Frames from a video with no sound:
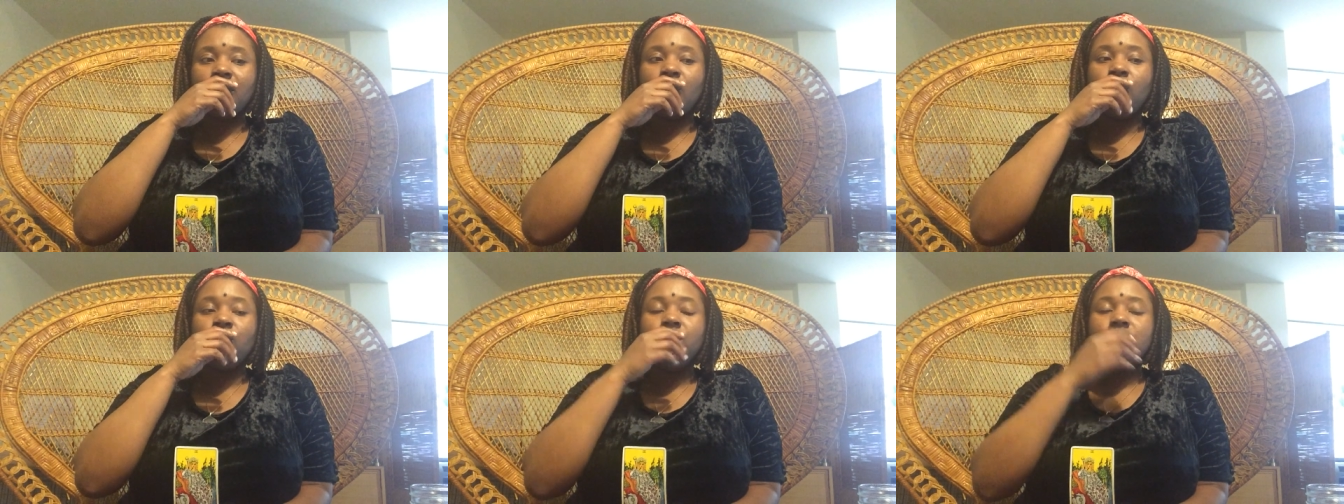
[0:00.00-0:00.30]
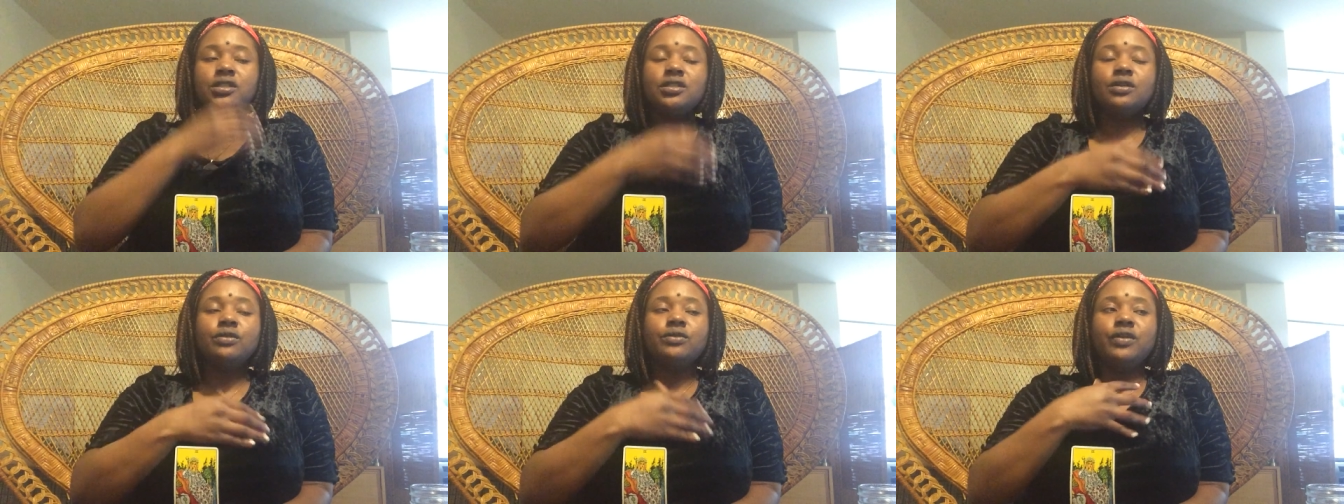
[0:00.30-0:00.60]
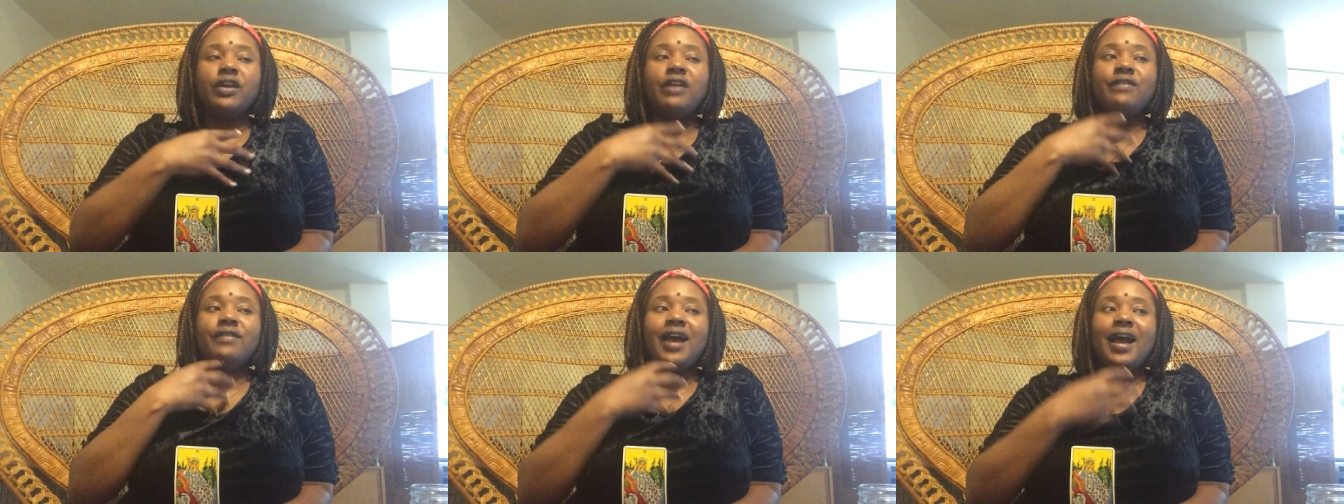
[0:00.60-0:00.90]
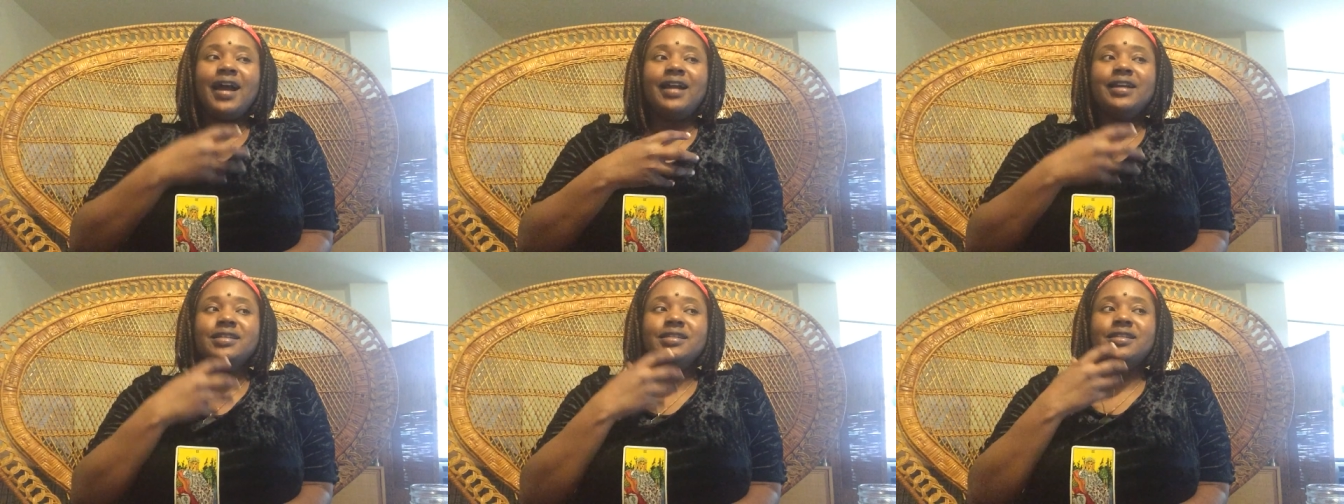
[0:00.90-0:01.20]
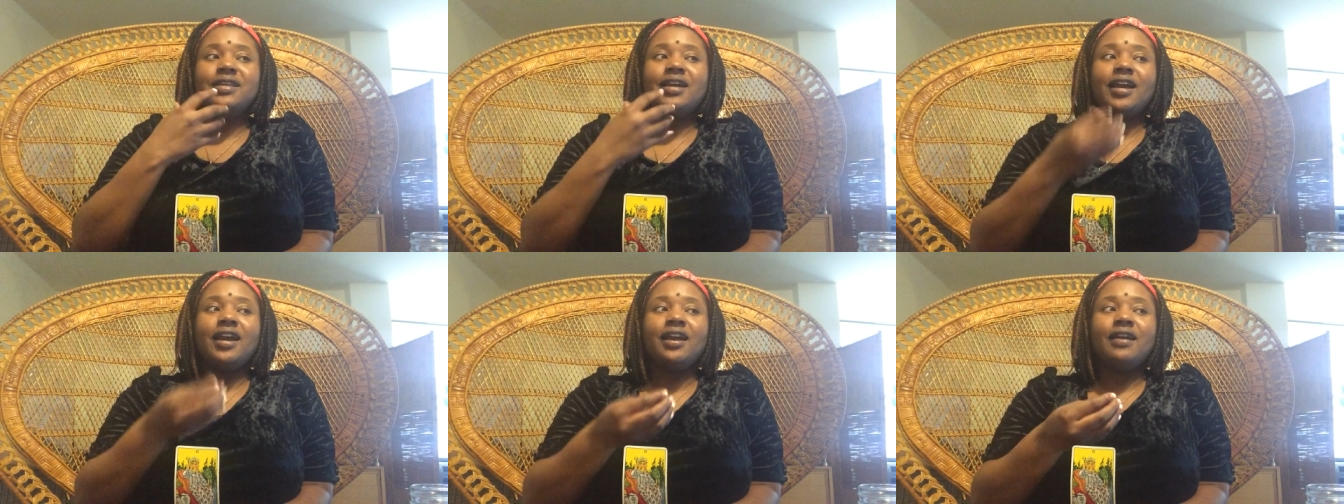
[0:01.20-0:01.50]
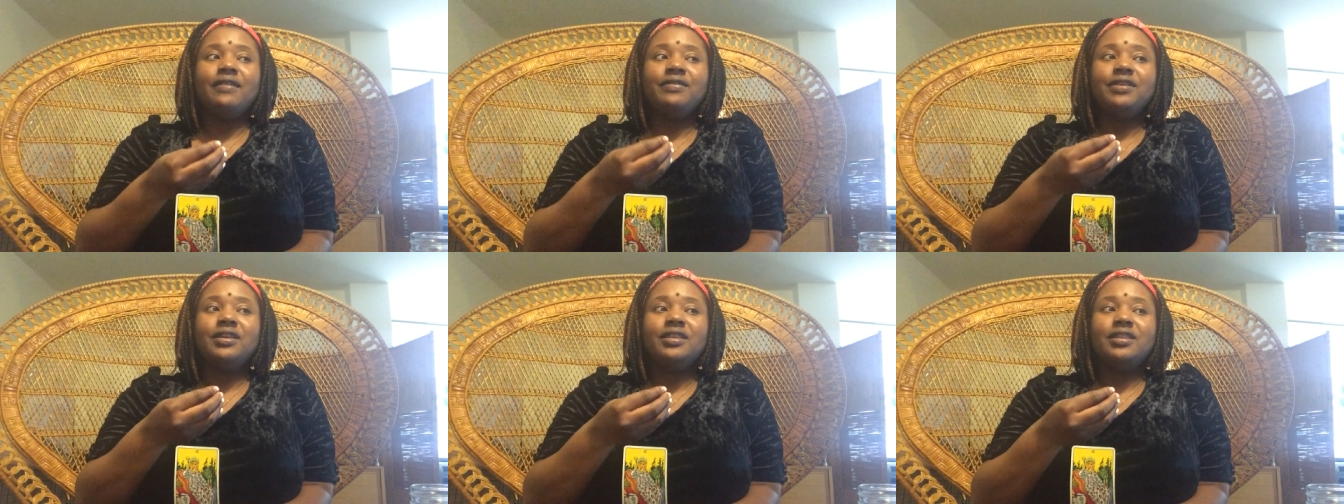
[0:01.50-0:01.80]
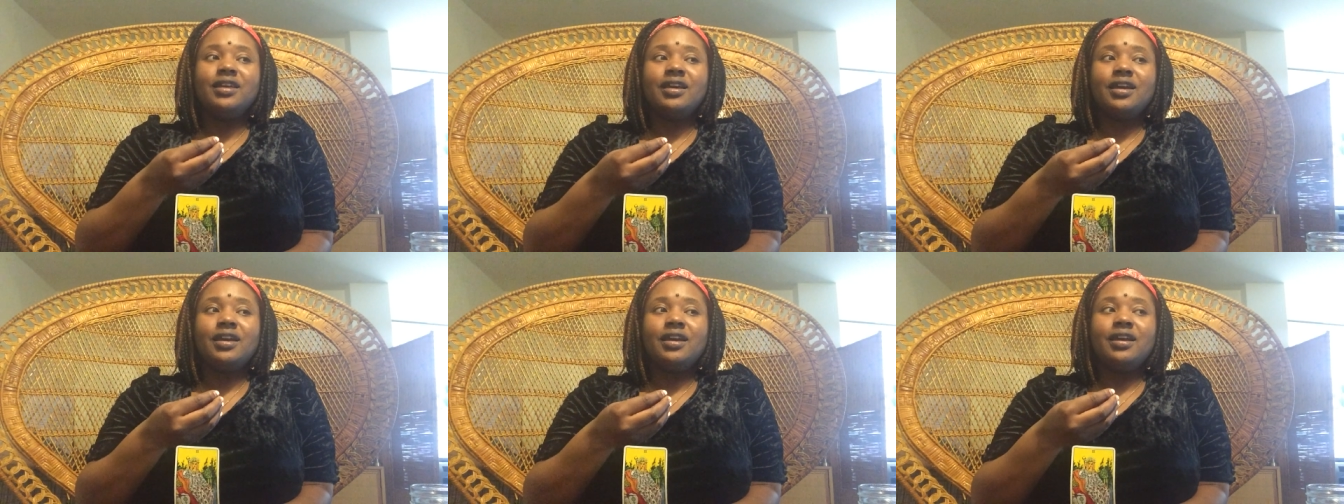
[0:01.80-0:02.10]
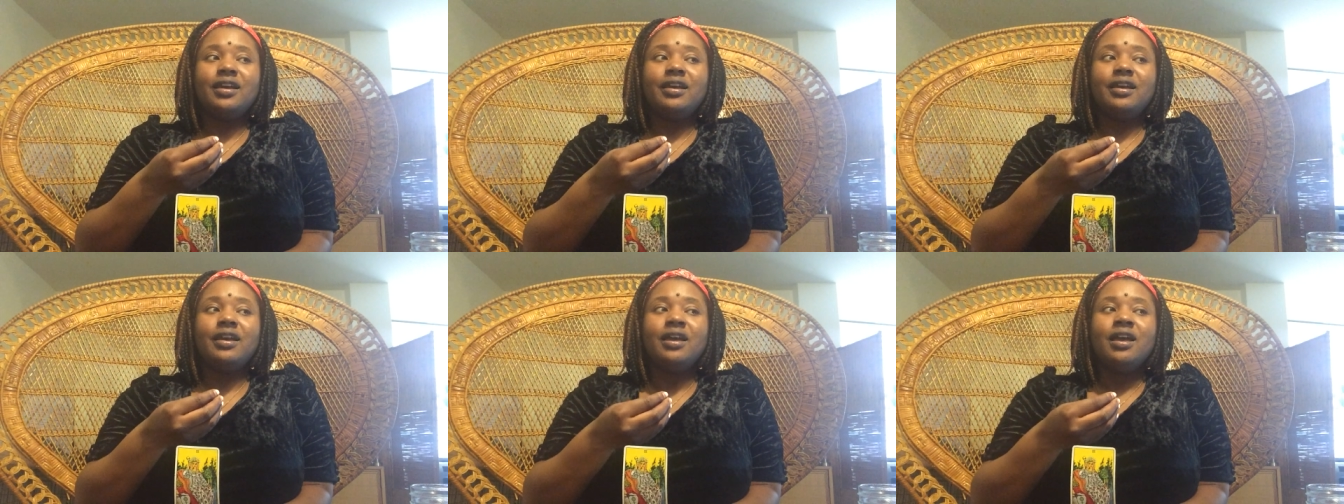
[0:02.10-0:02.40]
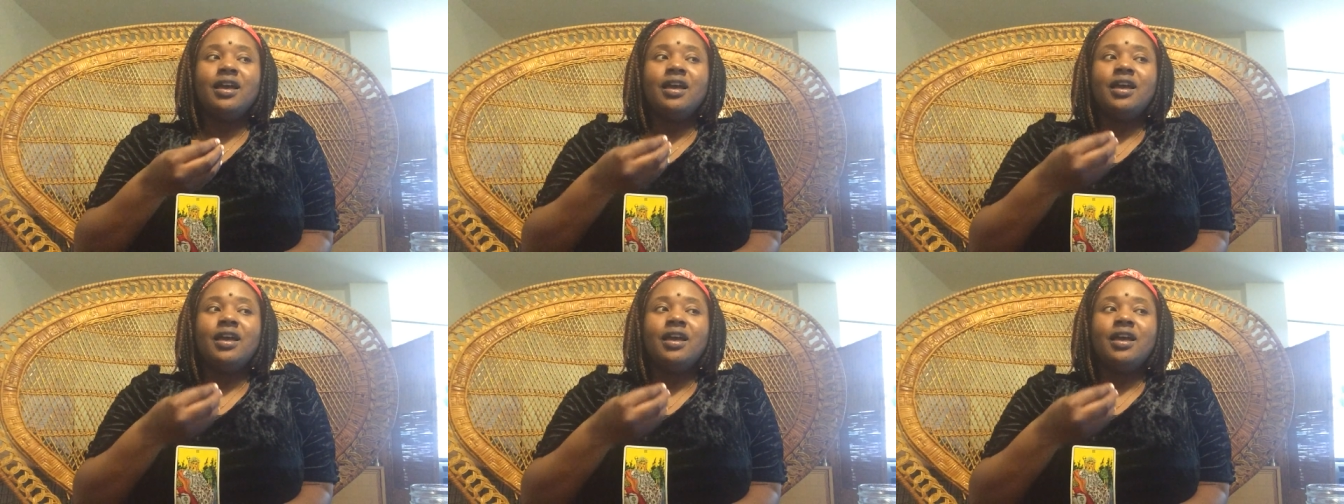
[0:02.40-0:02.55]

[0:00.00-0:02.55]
which if God is in everything,